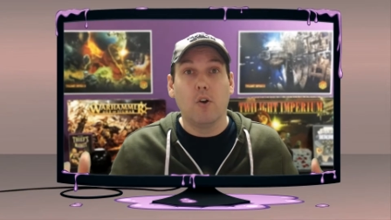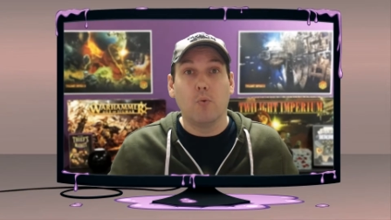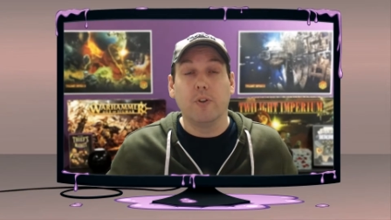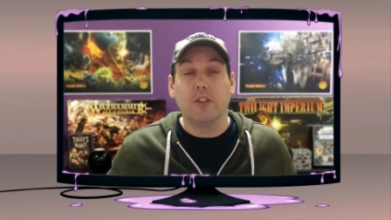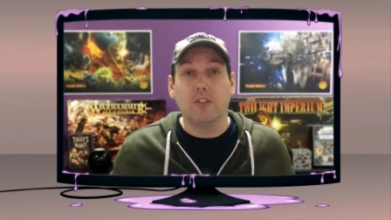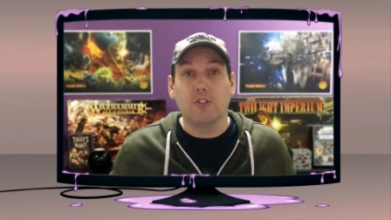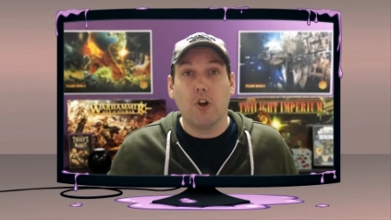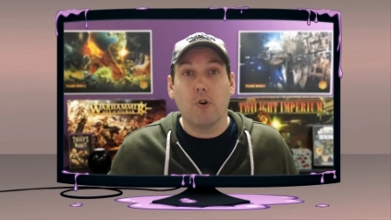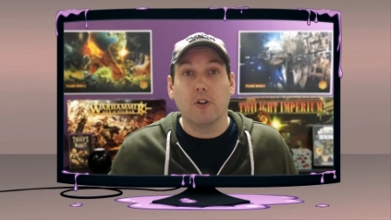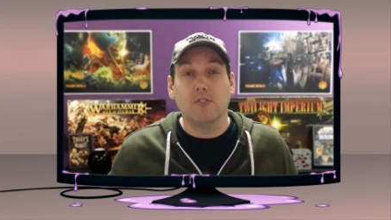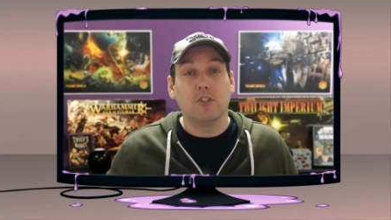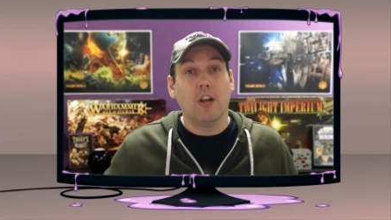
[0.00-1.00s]
with these
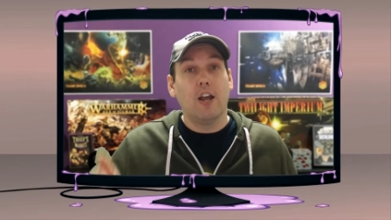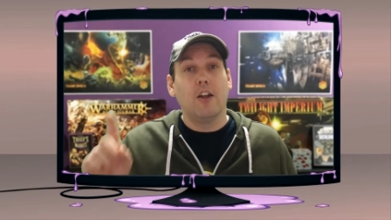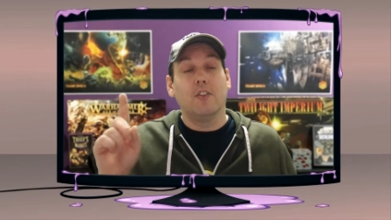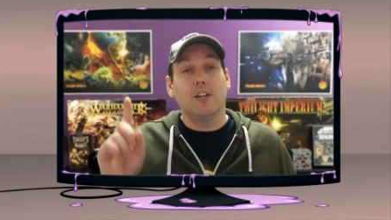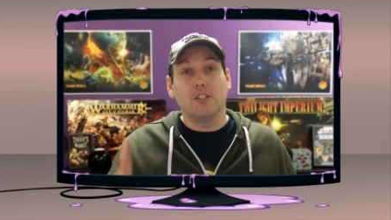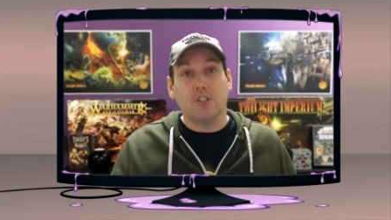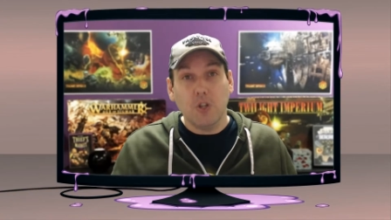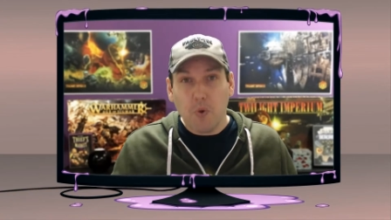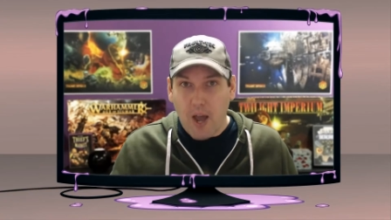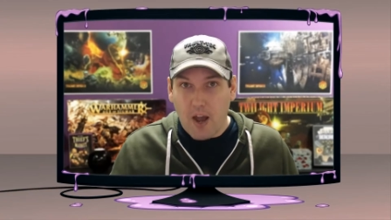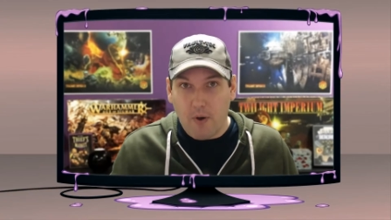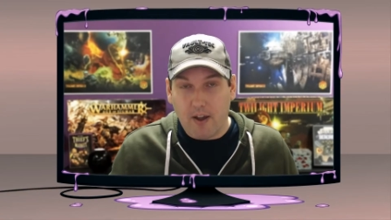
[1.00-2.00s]
tokens. They do,
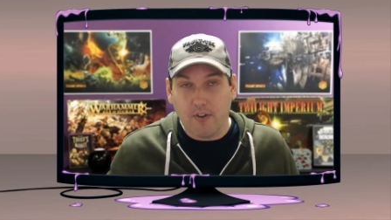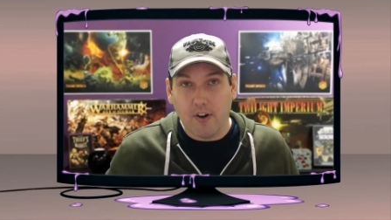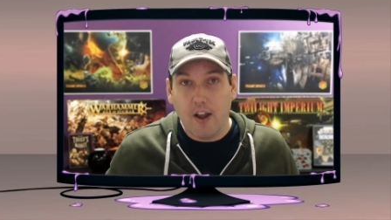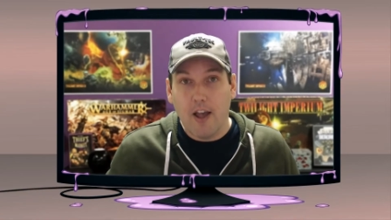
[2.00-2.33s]
however,